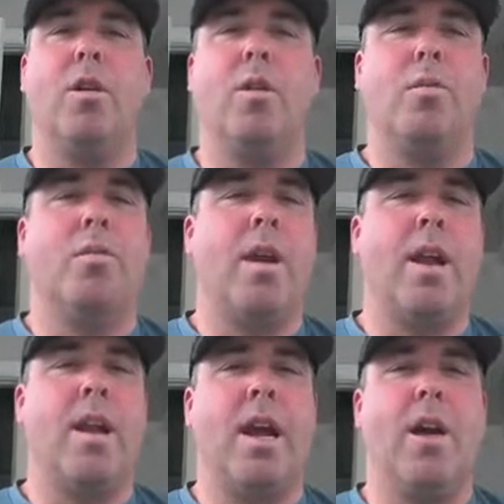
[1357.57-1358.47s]
know
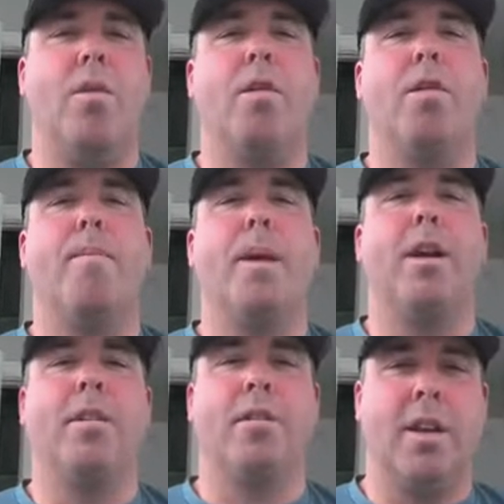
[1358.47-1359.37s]
right now or
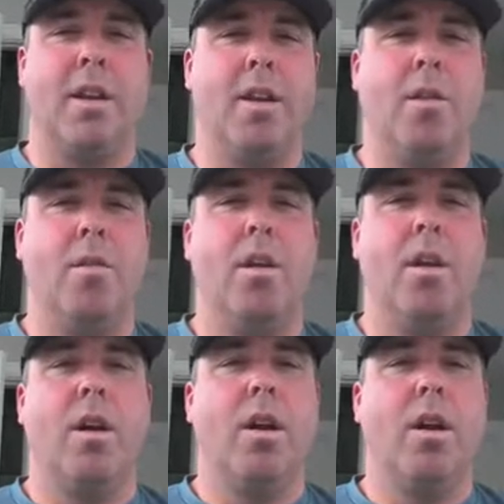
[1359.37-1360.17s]
barely know.